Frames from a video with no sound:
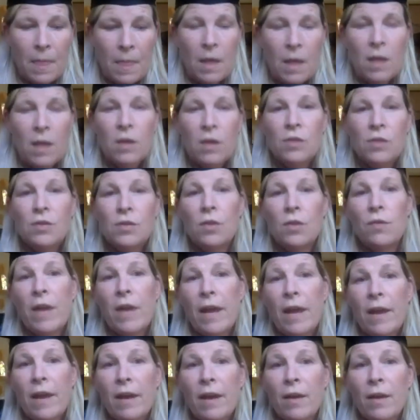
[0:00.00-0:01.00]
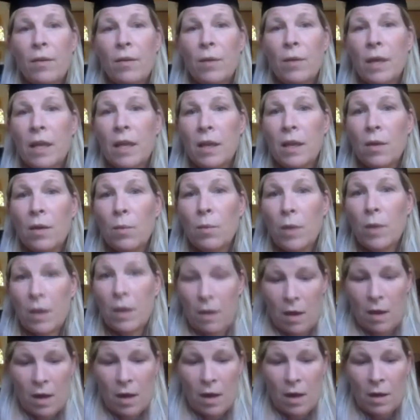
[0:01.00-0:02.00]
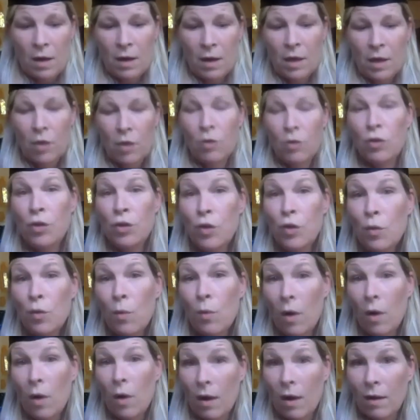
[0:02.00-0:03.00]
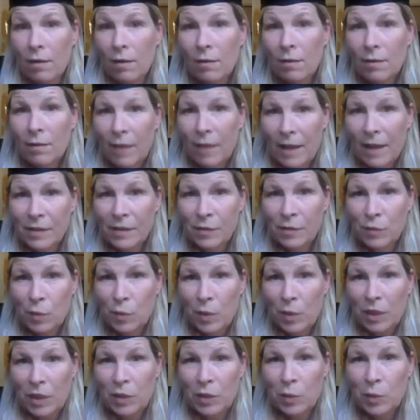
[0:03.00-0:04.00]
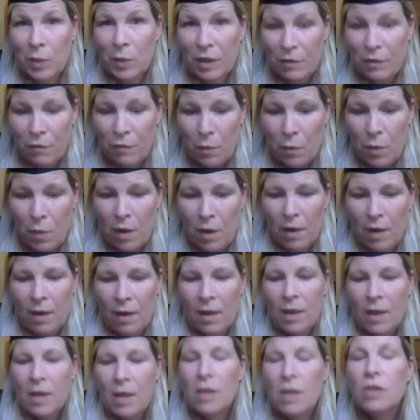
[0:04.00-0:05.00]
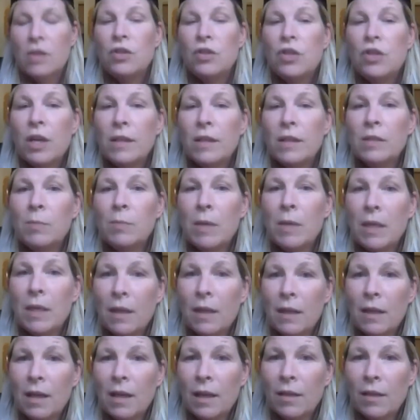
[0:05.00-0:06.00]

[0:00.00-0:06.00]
So now here we are, here you are, class of 2024, just beginning the